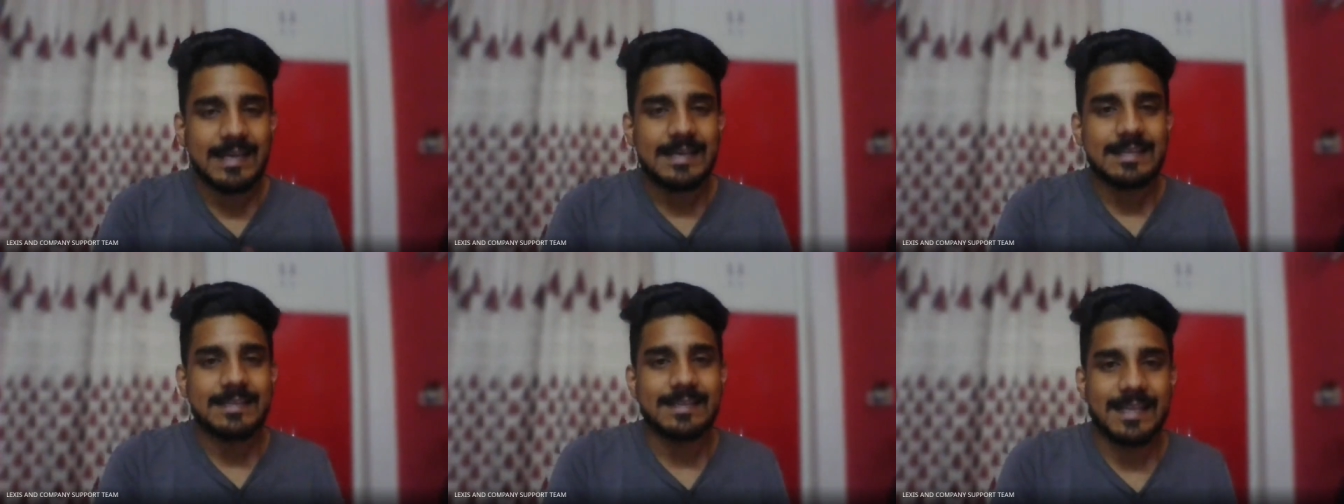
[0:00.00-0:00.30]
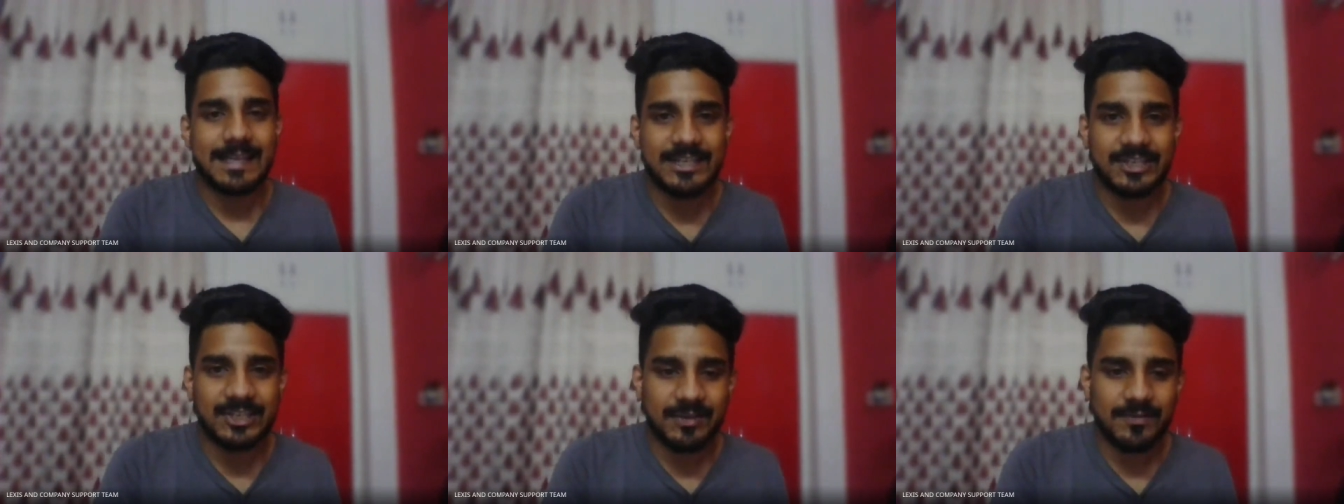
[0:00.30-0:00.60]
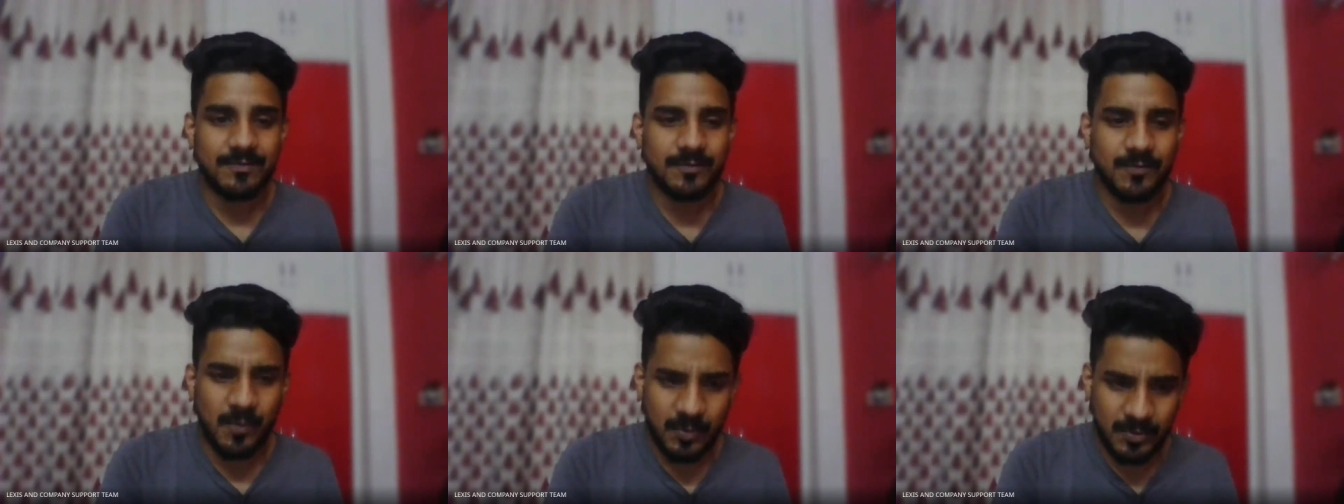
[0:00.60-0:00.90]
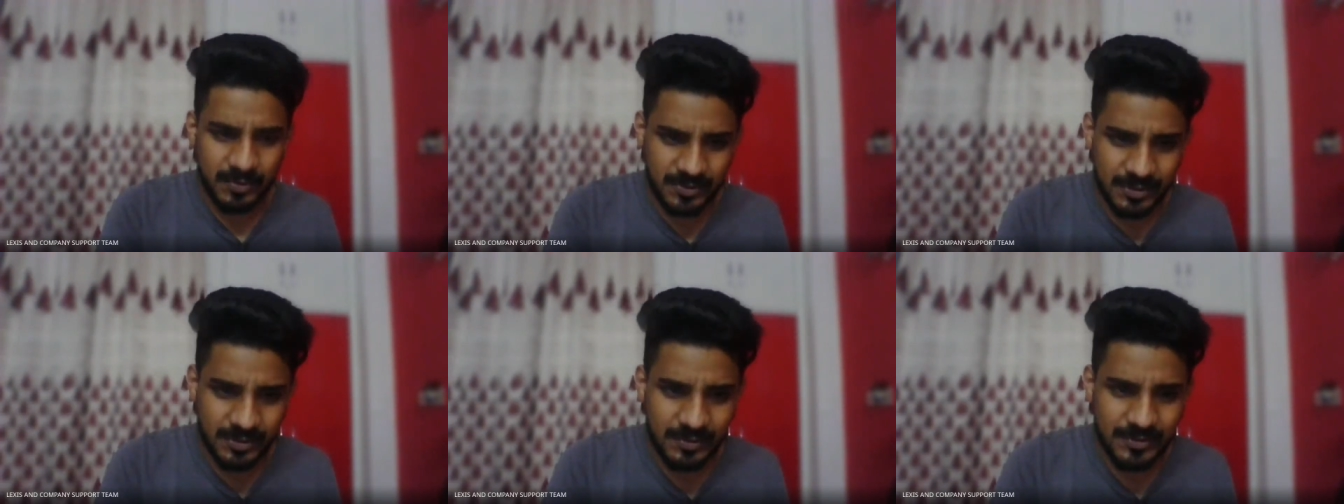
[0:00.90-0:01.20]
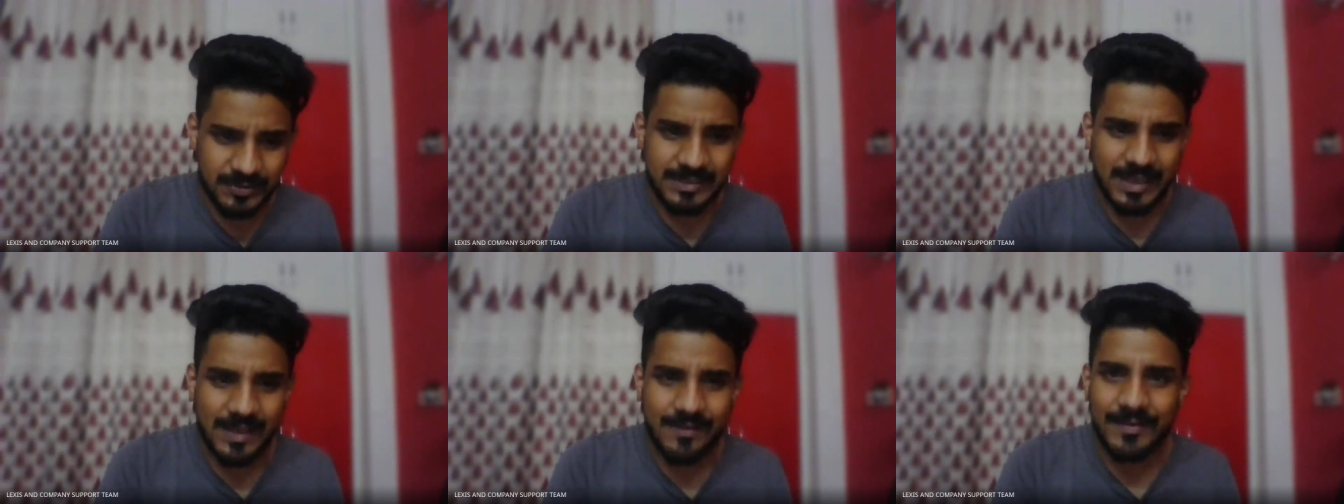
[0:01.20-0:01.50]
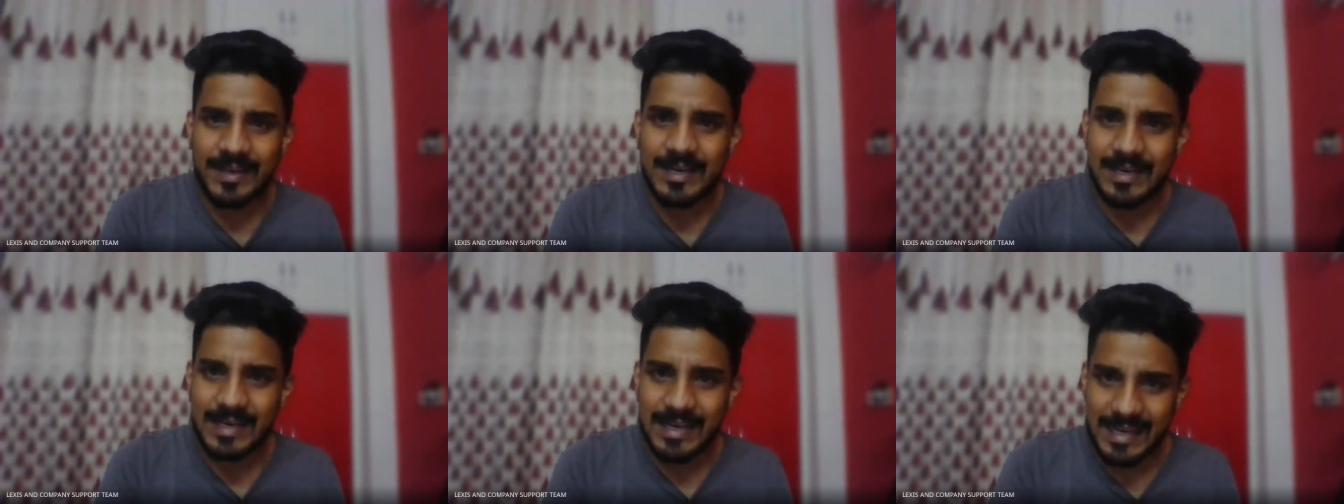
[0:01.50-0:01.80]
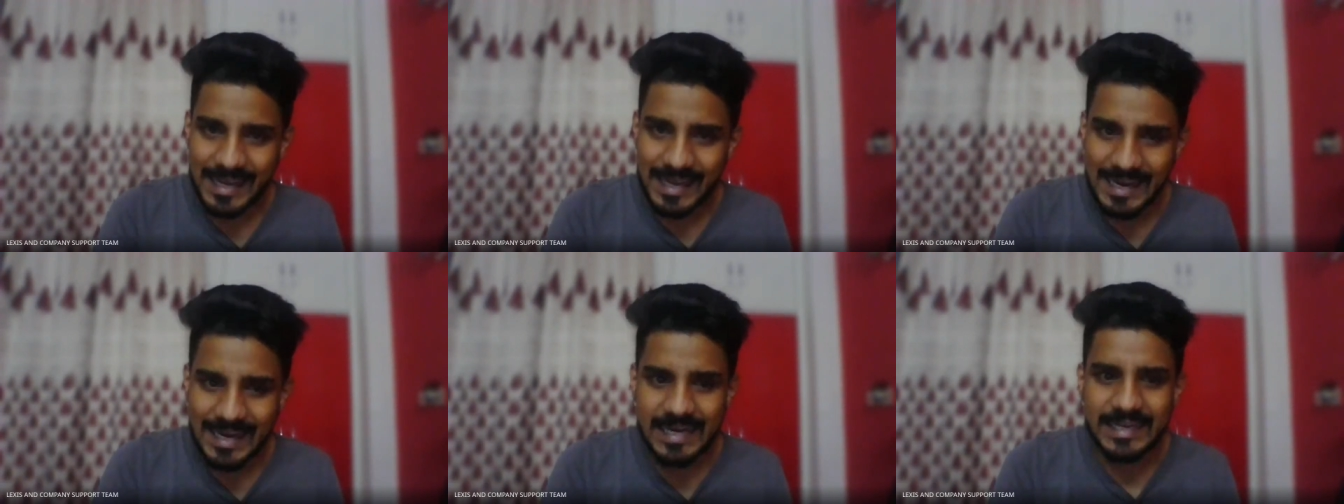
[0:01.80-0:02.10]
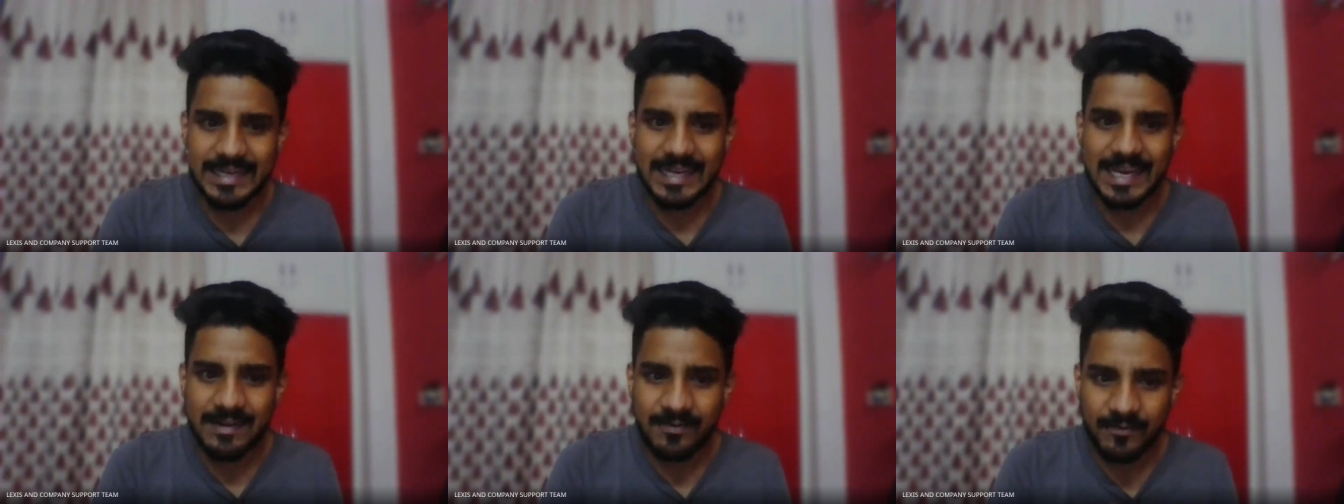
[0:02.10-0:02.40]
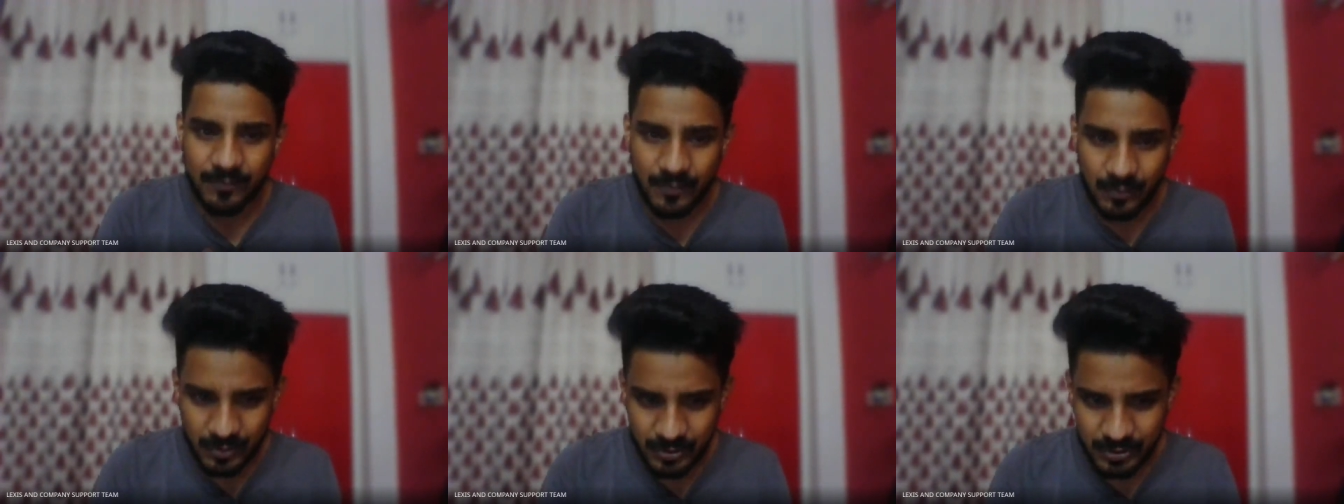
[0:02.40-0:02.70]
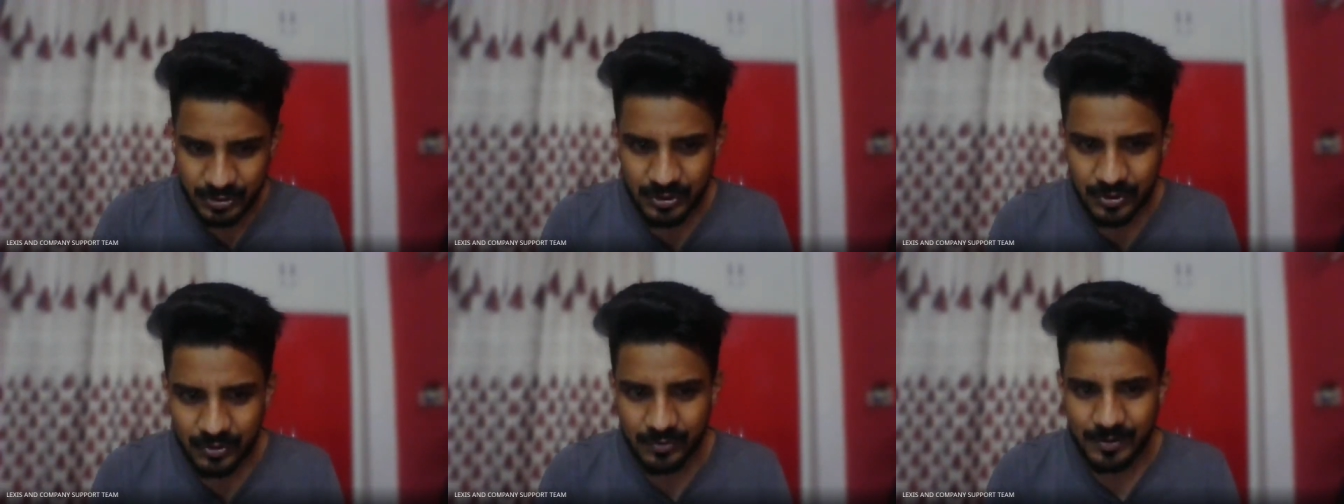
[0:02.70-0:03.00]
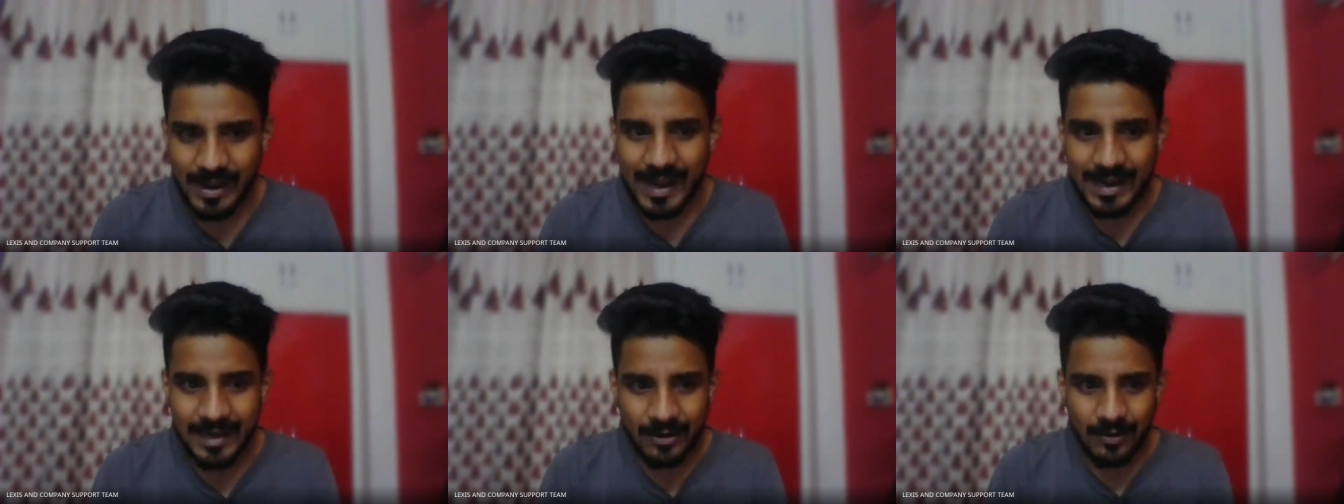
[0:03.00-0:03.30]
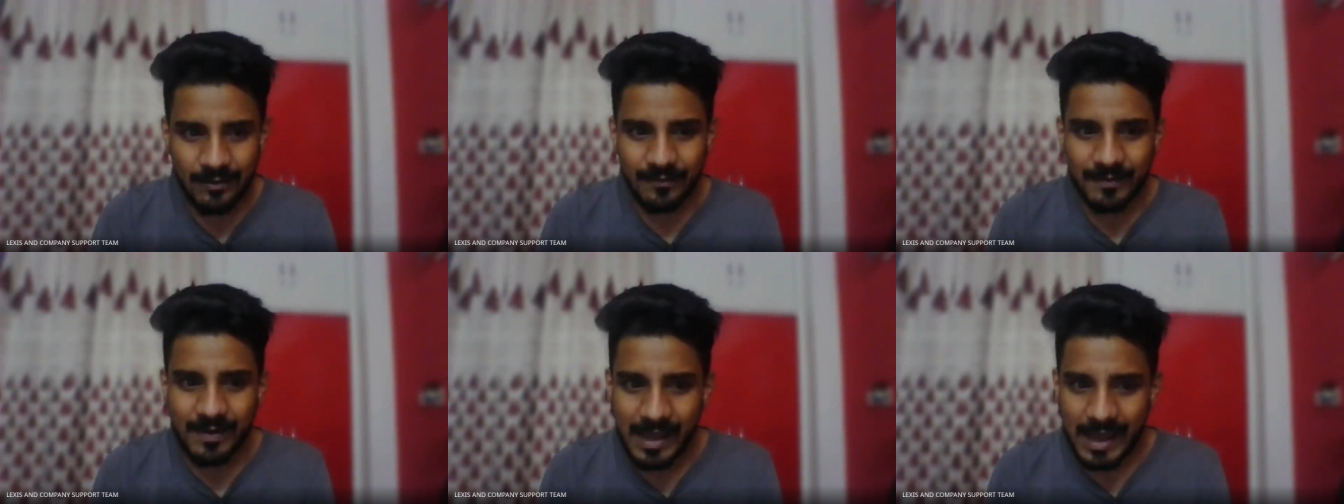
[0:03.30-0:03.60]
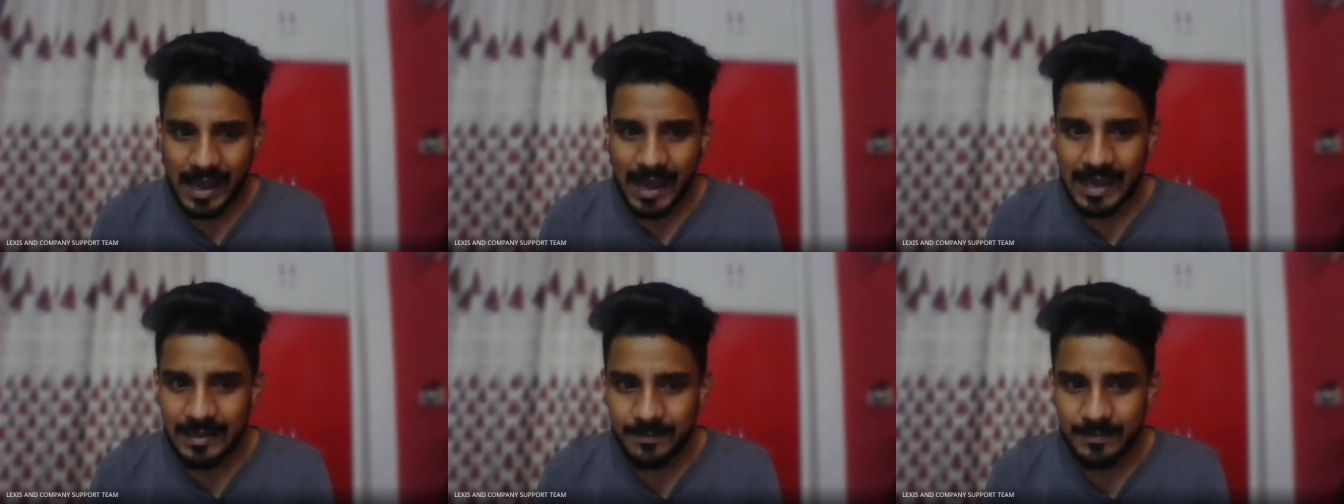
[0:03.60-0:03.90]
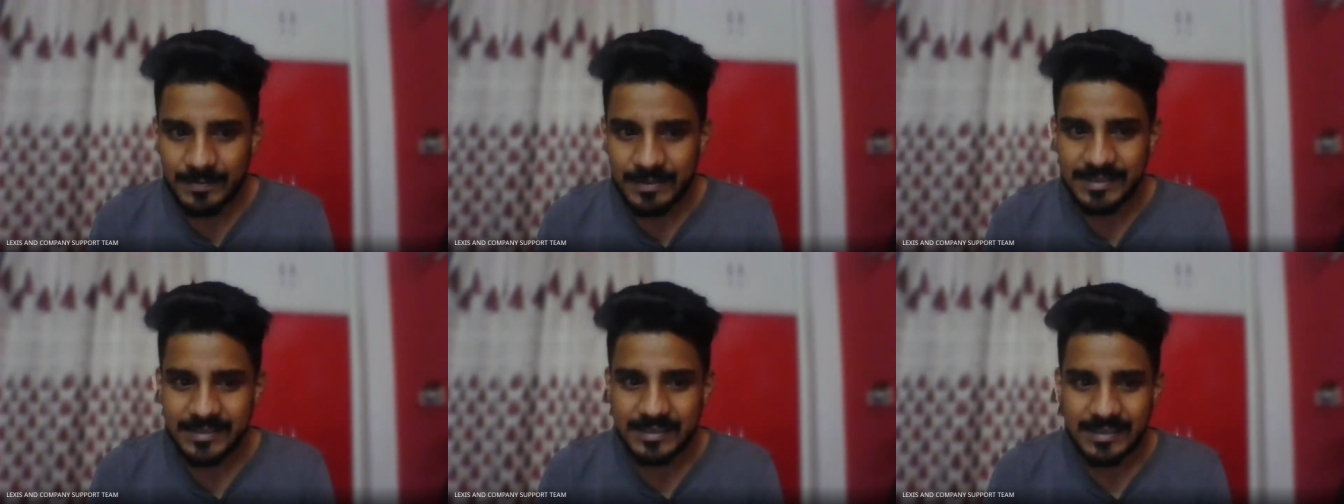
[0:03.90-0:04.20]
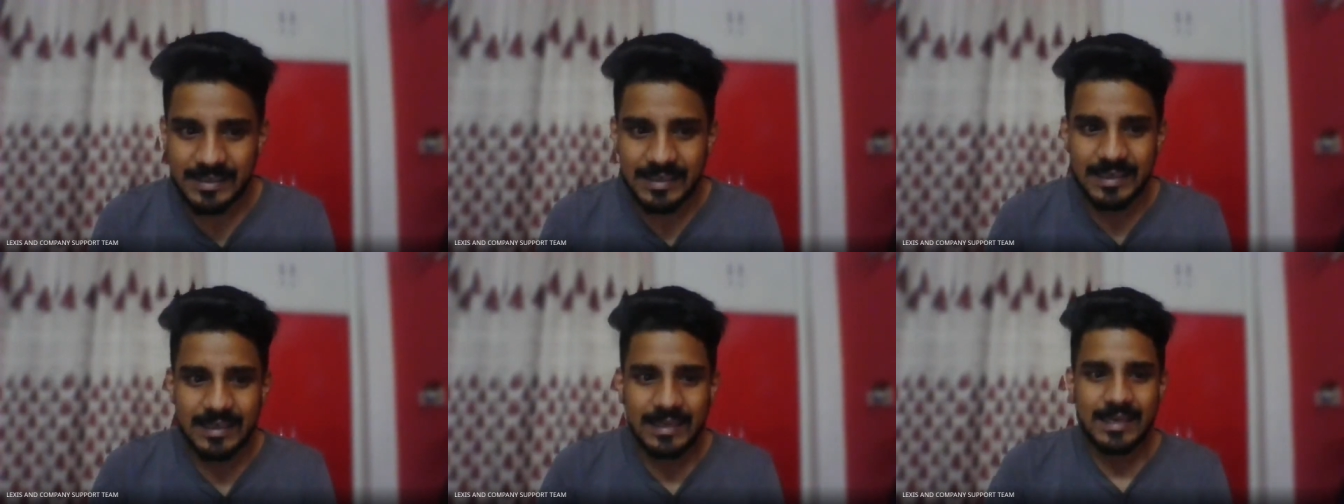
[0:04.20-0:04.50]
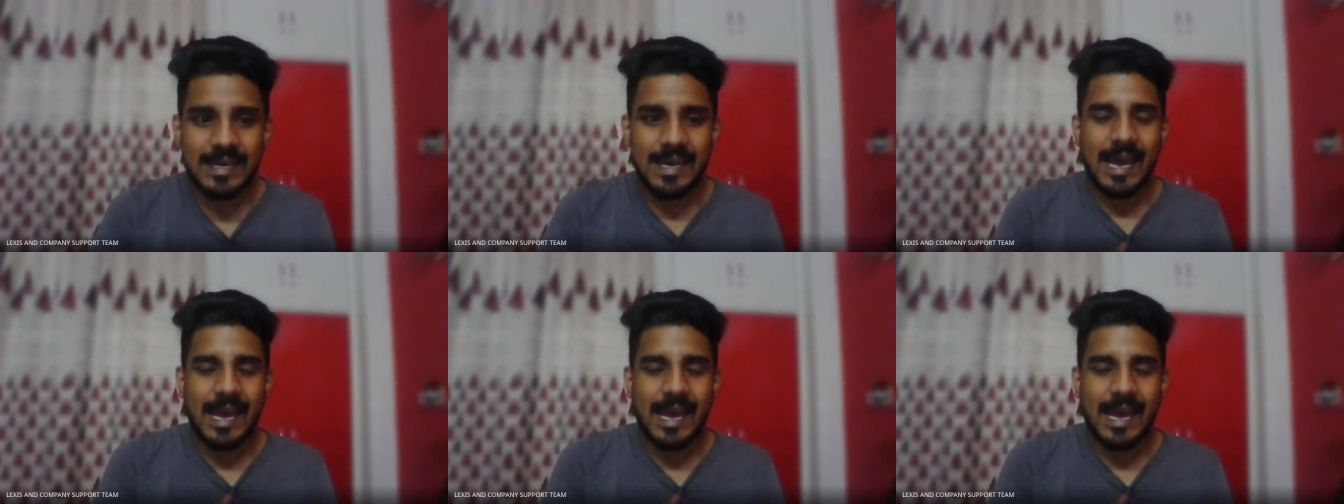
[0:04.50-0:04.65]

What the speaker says: section 407, 8 and 409 of IPC.